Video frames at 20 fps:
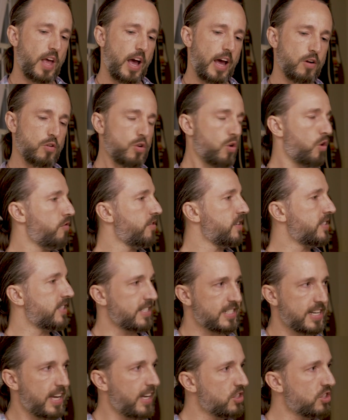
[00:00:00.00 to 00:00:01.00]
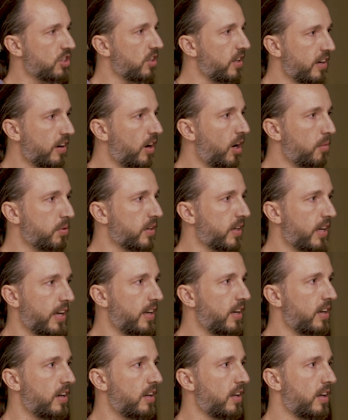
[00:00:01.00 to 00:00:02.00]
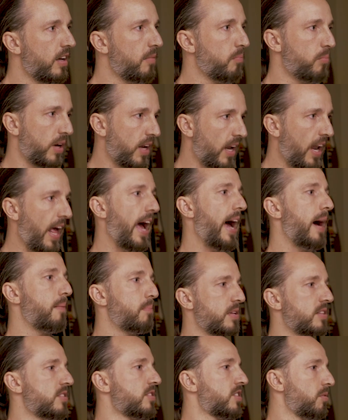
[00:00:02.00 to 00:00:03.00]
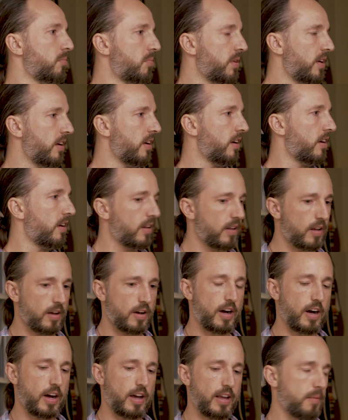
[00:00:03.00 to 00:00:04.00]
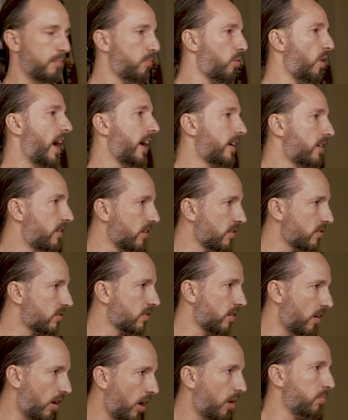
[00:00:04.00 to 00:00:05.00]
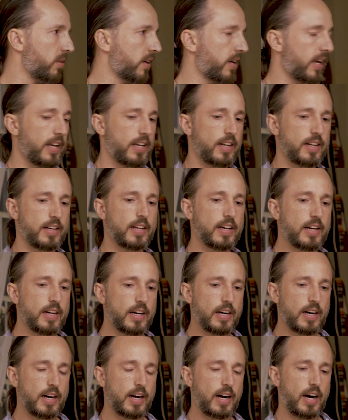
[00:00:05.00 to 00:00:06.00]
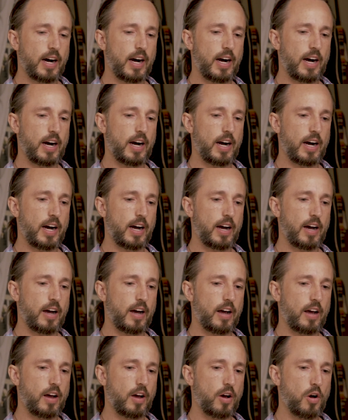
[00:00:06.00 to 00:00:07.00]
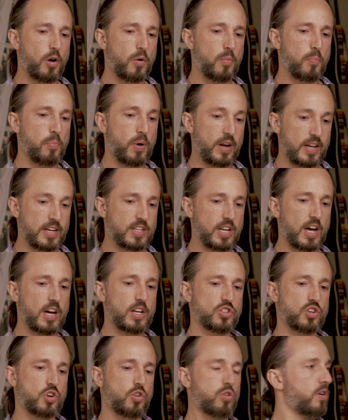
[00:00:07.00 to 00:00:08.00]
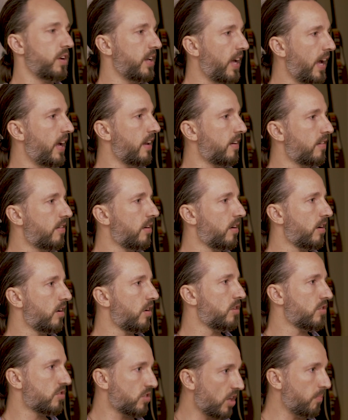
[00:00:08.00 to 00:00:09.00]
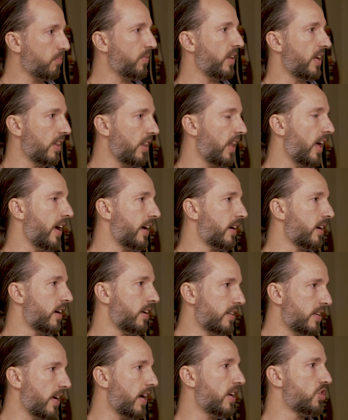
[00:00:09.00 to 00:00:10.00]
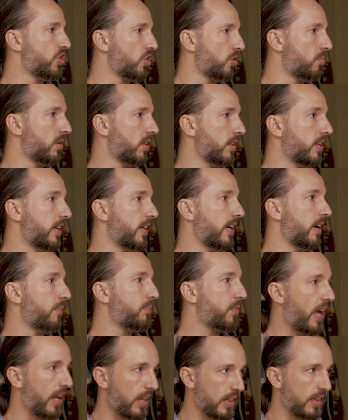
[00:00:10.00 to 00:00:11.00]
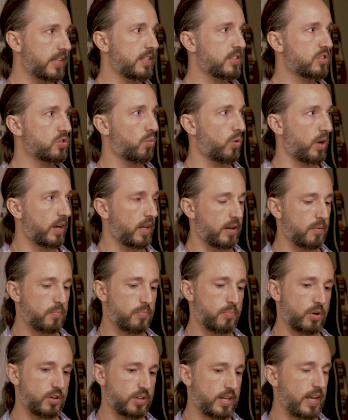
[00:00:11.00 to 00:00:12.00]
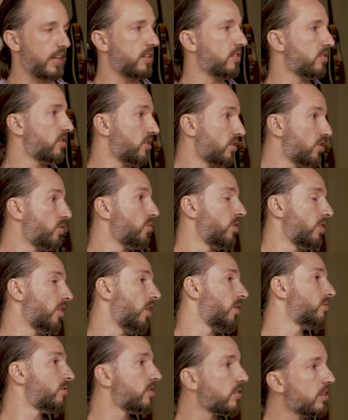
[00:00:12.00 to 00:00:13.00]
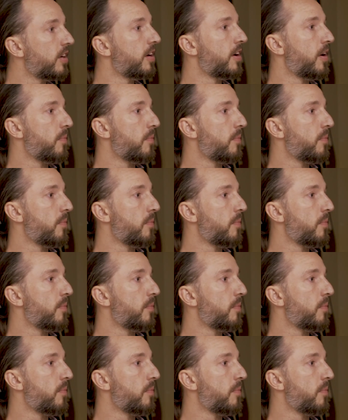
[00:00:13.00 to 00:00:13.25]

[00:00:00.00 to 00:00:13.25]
I don't know if it's intentionally complicated, but it happens to be Uh, in practice, complicated. Uh, but it does create something like a debt jubilee, at least when it pertains to student loans,